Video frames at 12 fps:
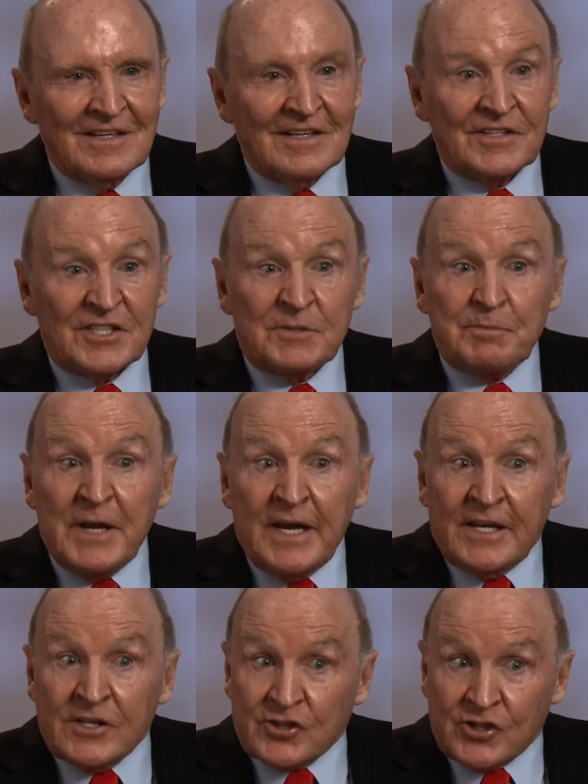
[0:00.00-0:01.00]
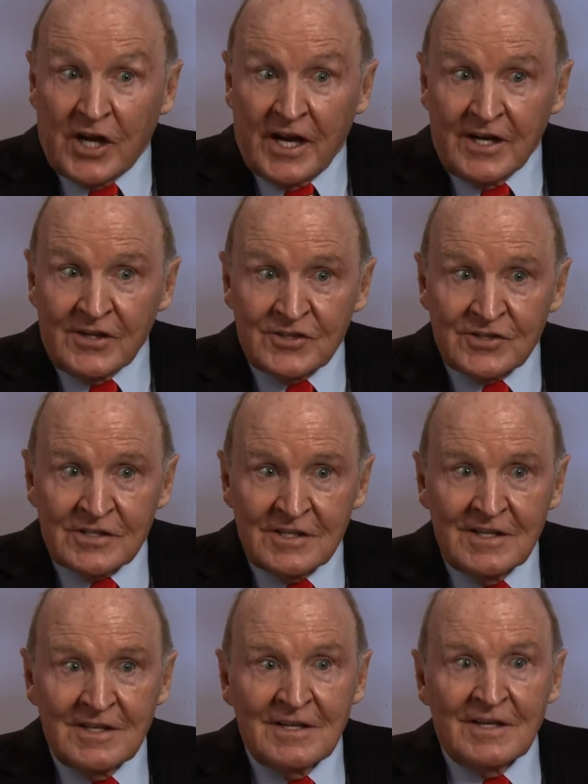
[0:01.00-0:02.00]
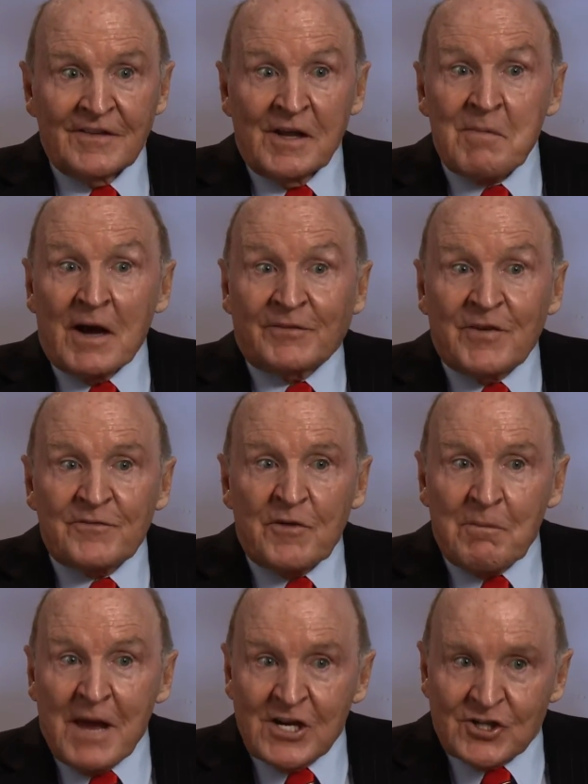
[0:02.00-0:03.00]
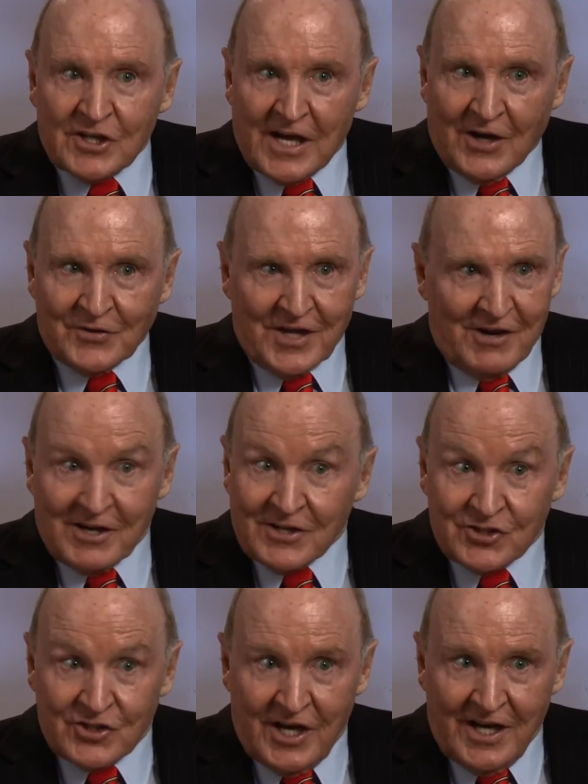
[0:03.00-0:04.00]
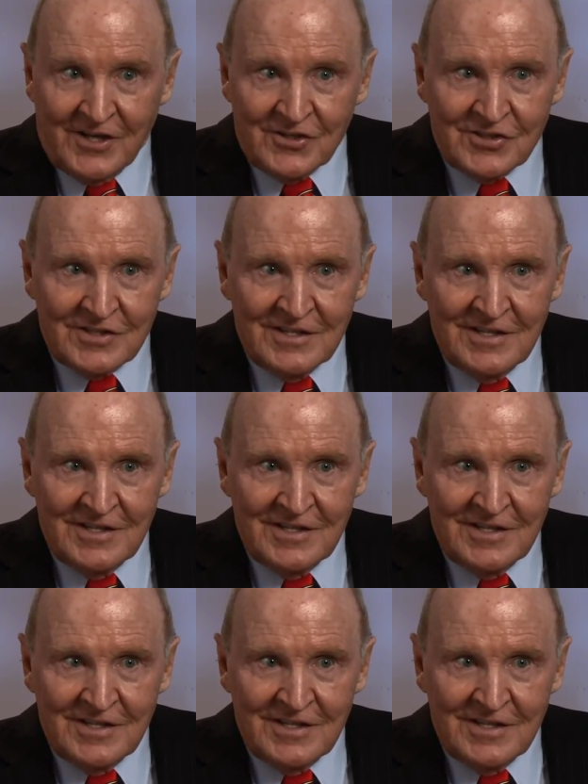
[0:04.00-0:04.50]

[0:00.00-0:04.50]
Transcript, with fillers: The speed has changed. The amount of information out there has changed.